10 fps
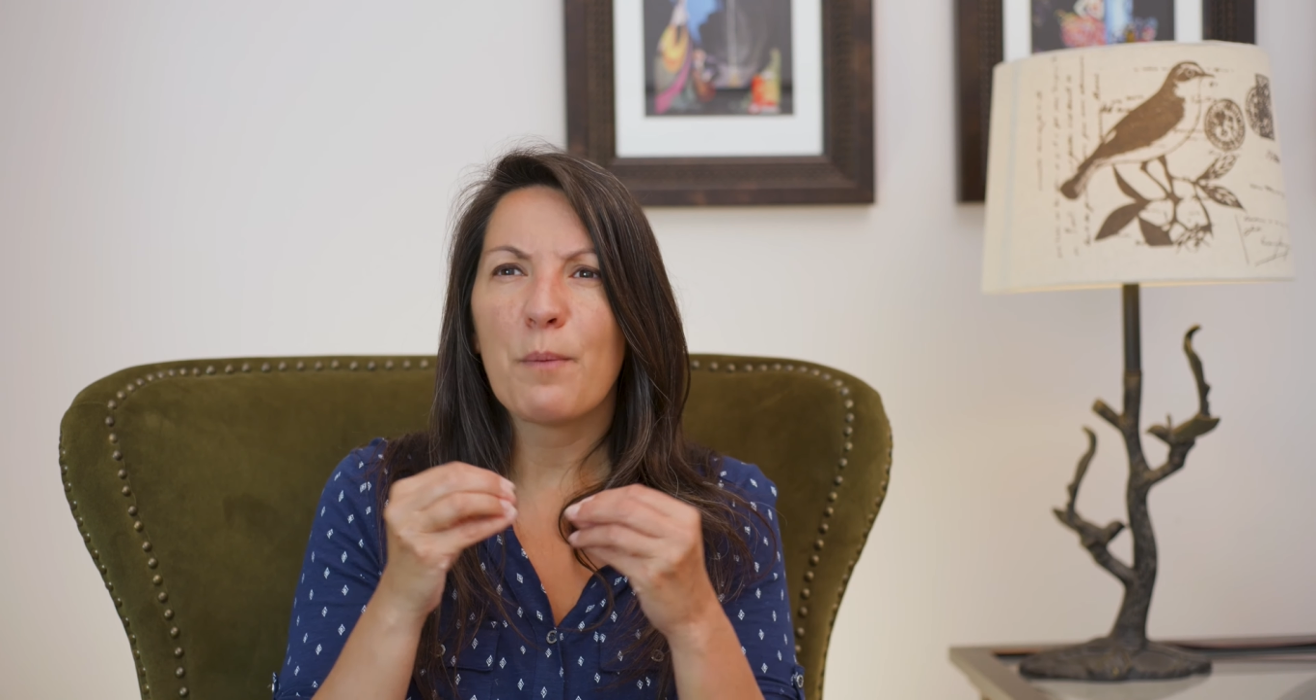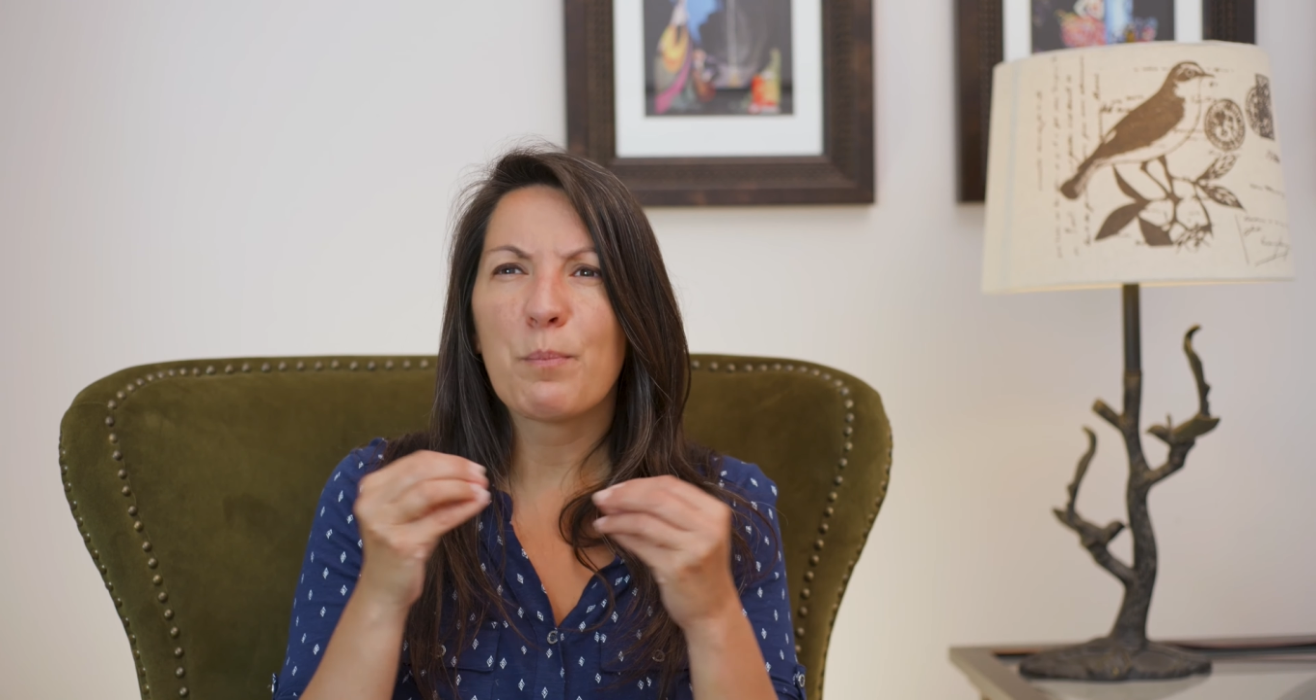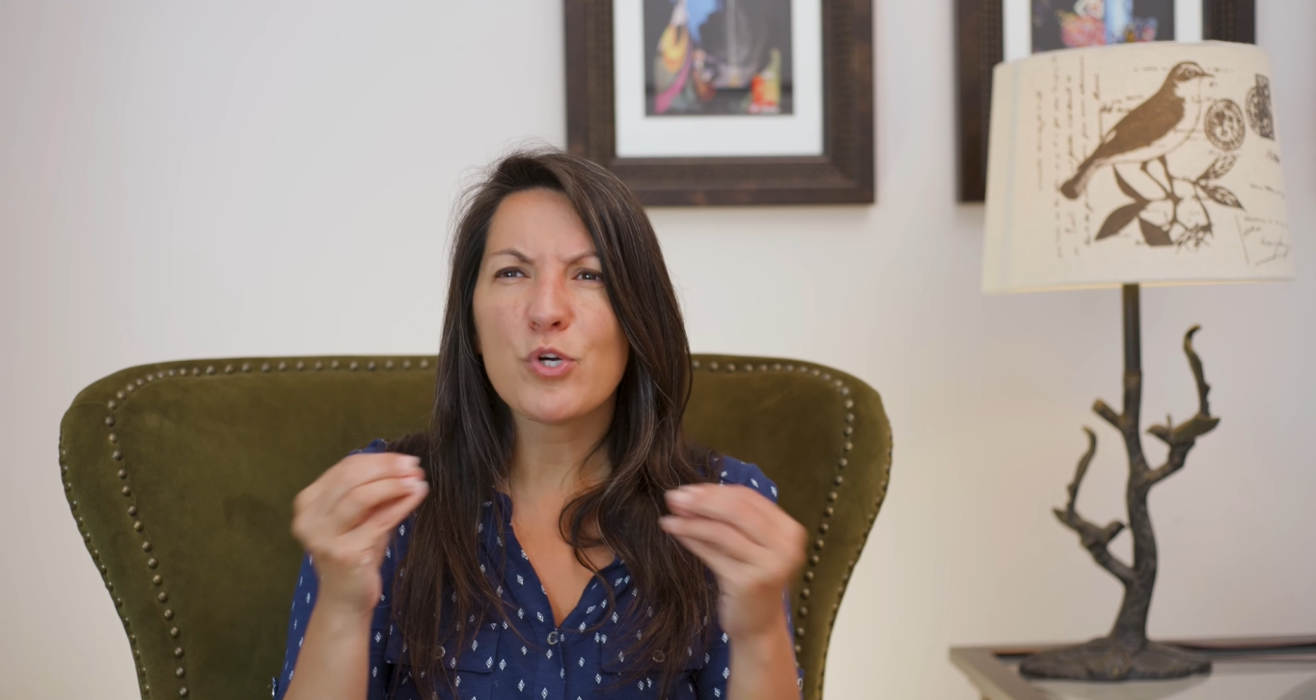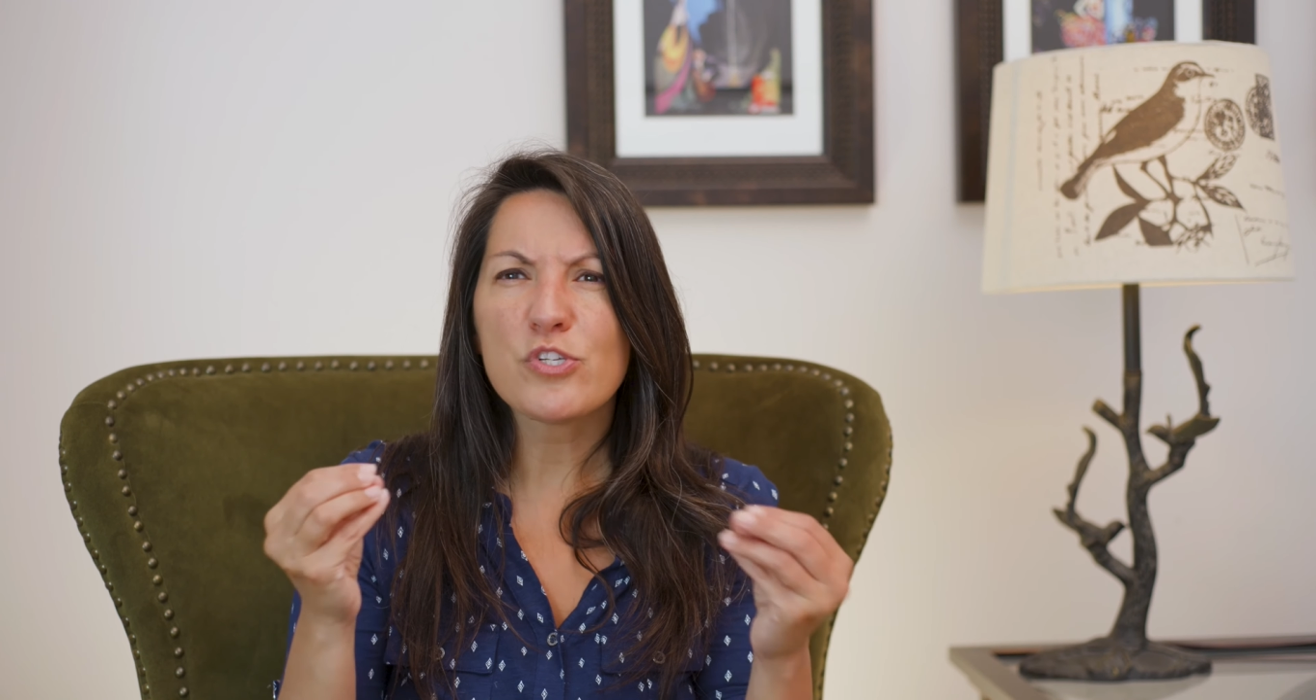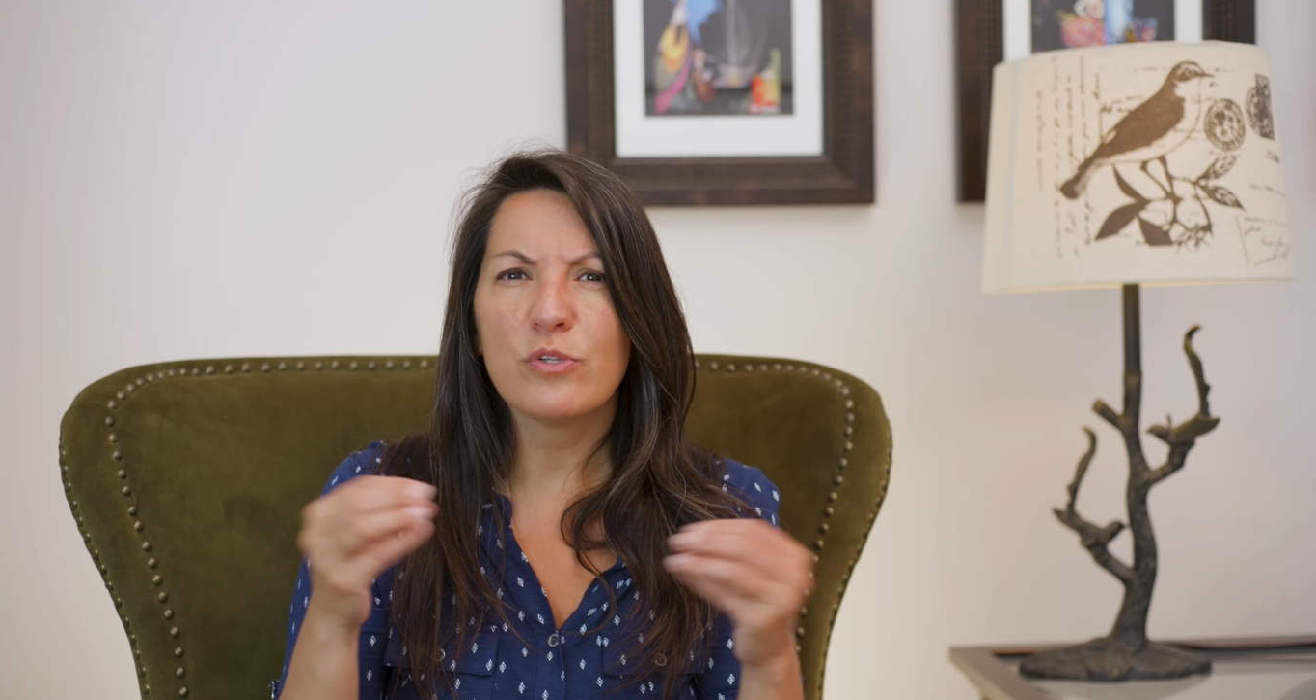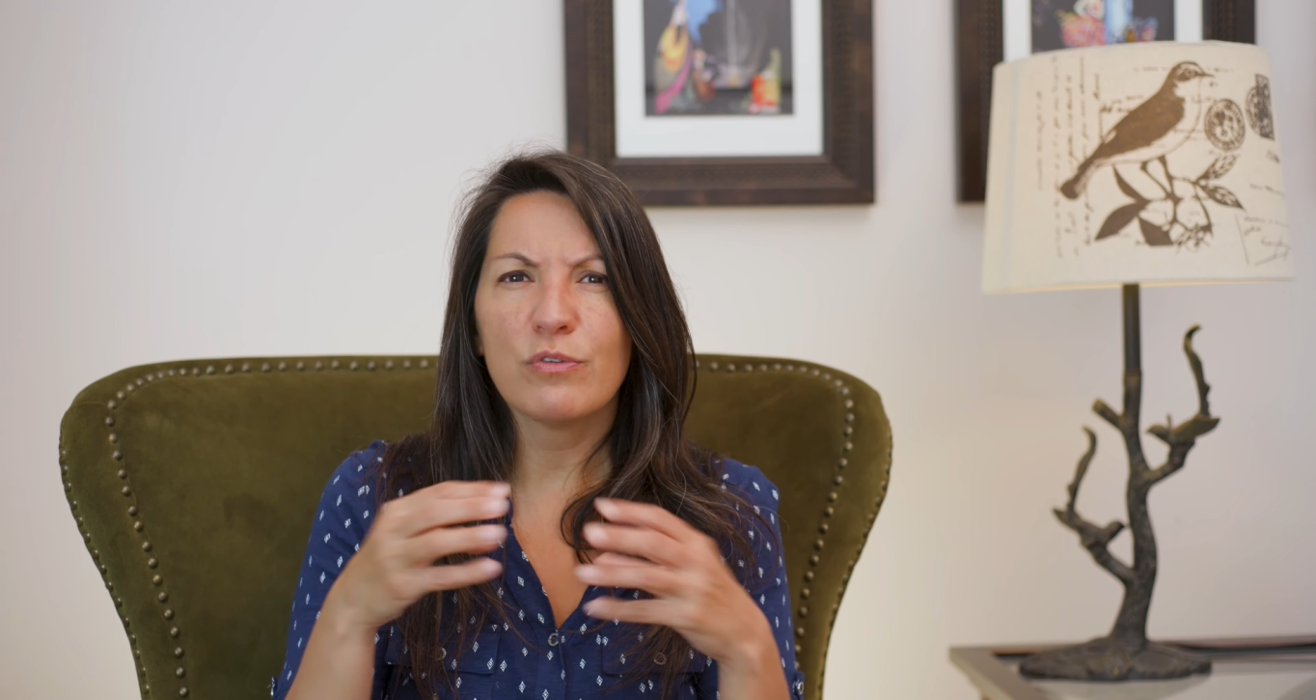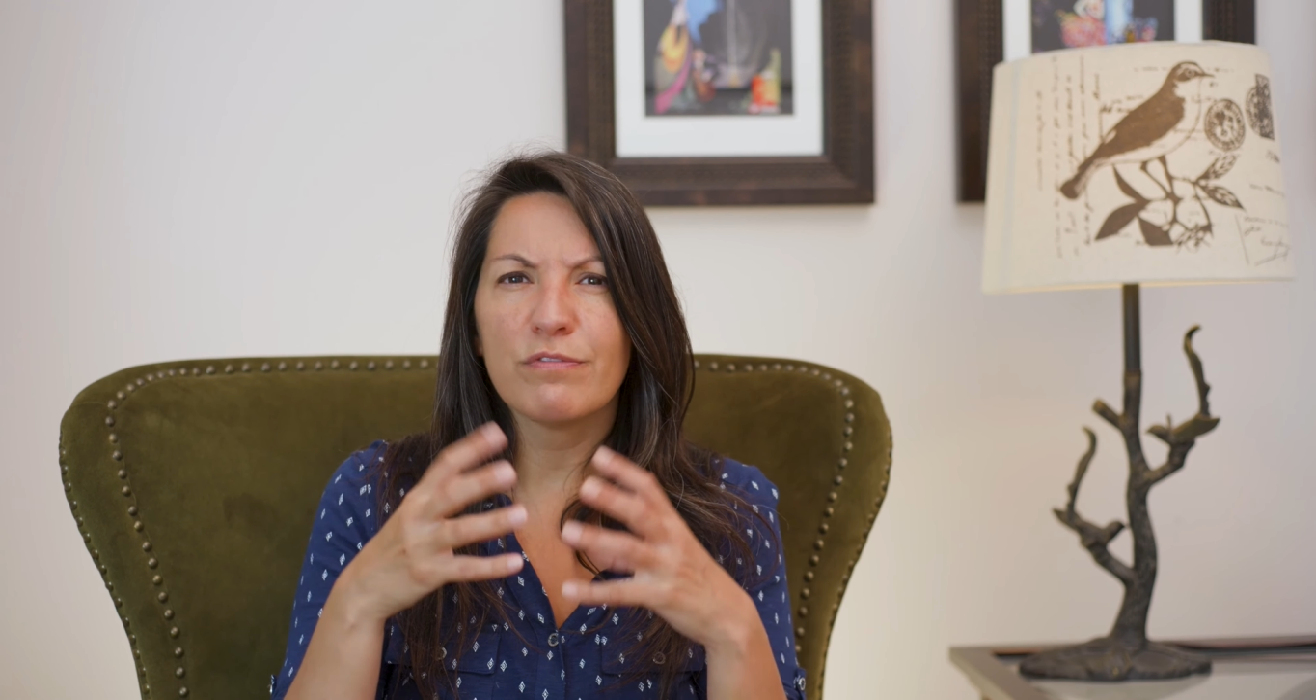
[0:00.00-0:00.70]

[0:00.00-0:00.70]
personal